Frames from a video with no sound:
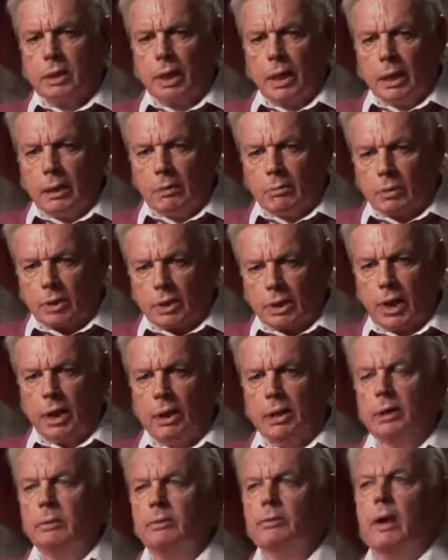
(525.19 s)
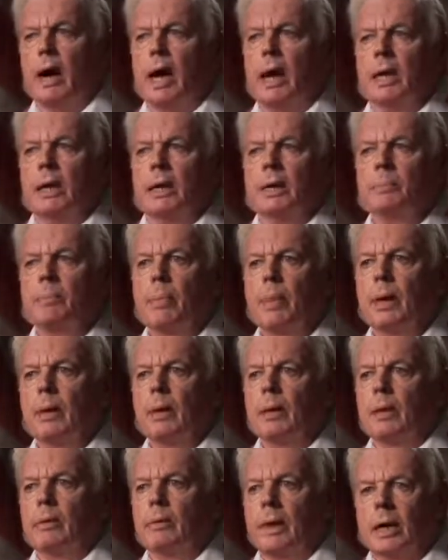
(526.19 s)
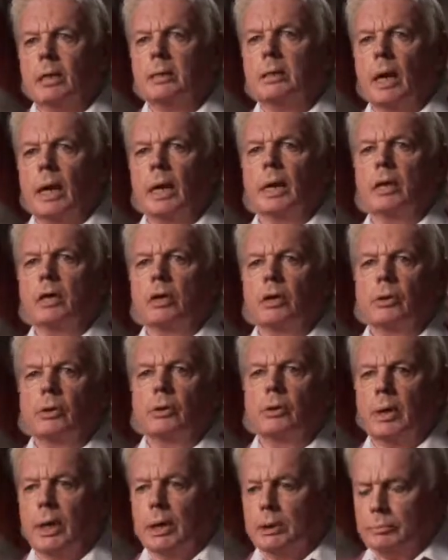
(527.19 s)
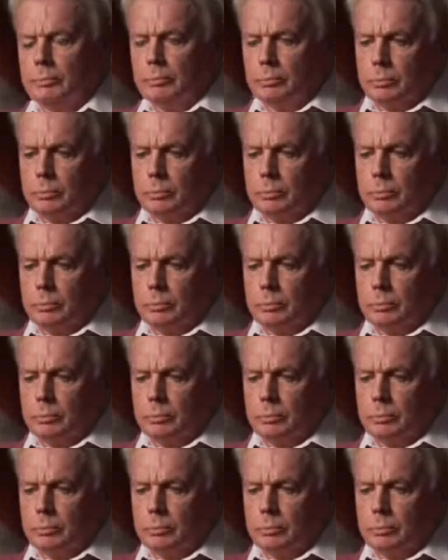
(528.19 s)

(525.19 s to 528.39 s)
in Silicon Valley, they're telling you that